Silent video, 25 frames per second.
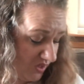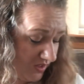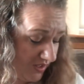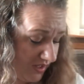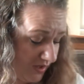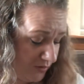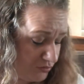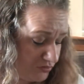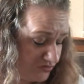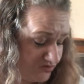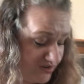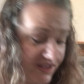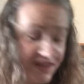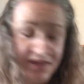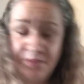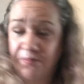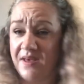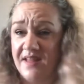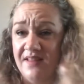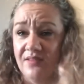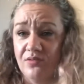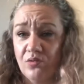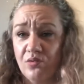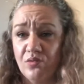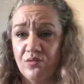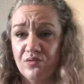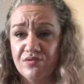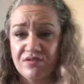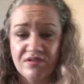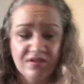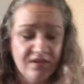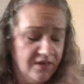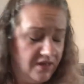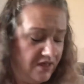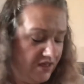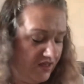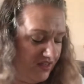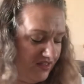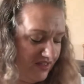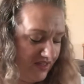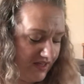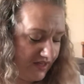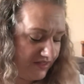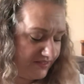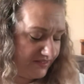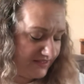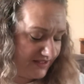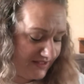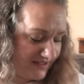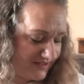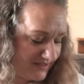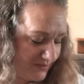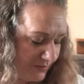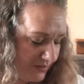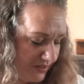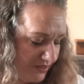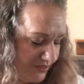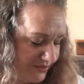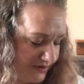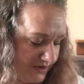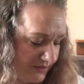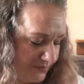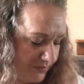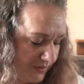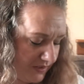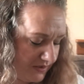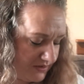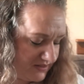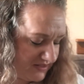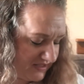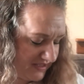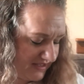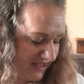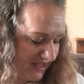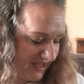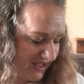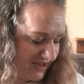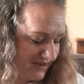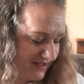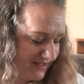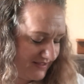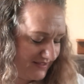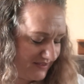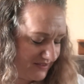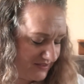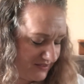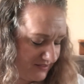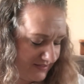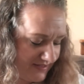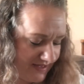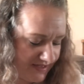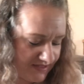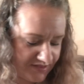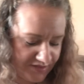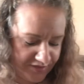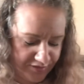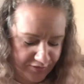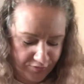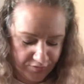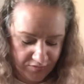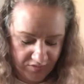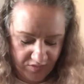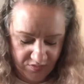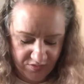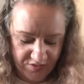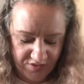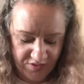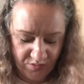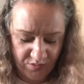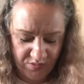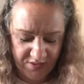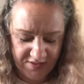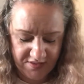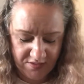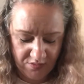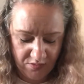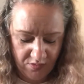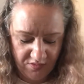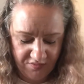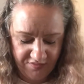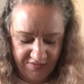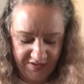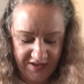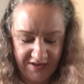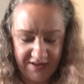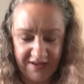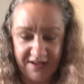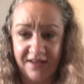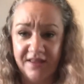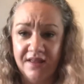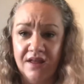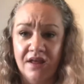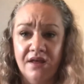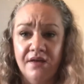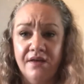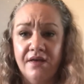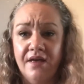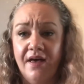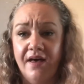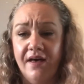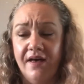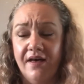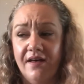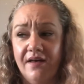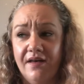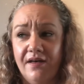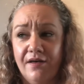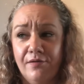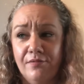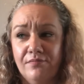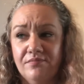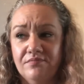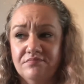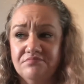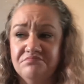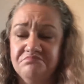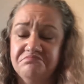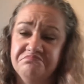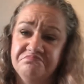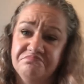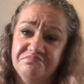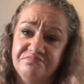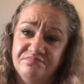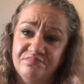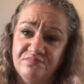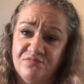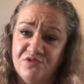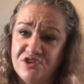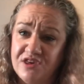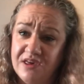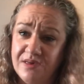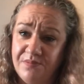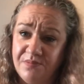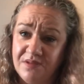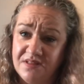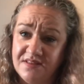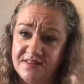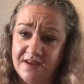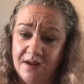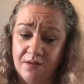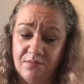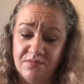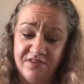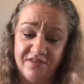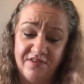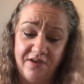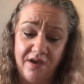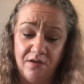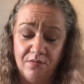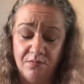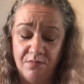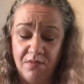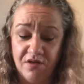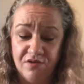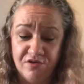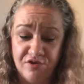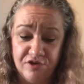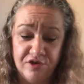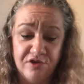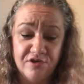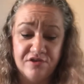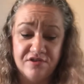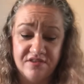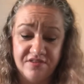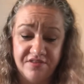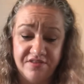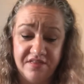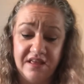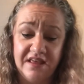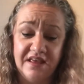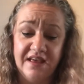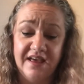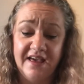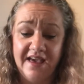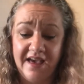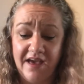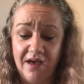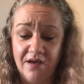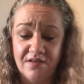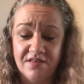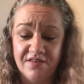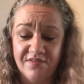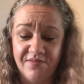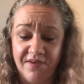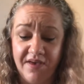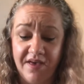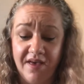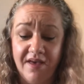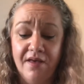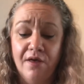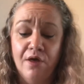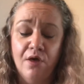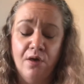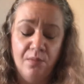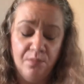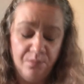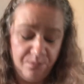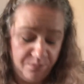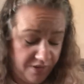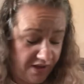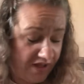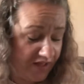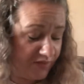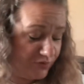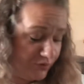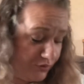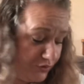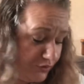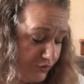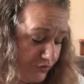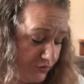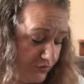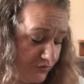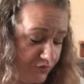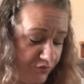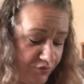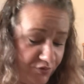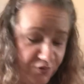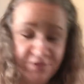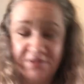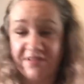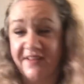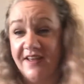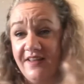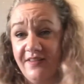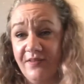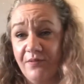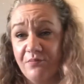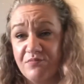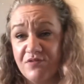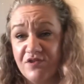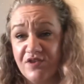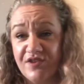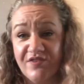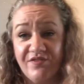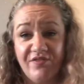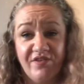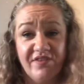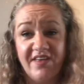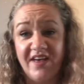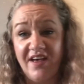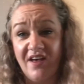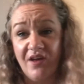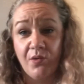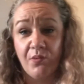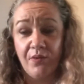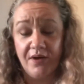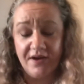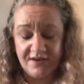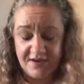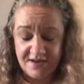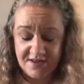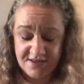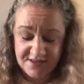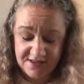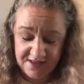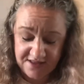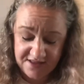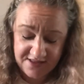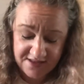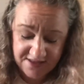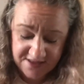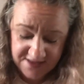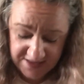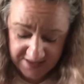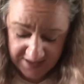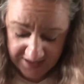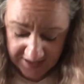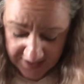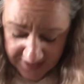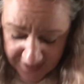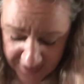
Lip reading: I would recommend those. I think it's about £3 a can. It doesn't last too long, so it's not very cheap in terms of how much use that you get out of it, but I do like them just for that quickness, as I say.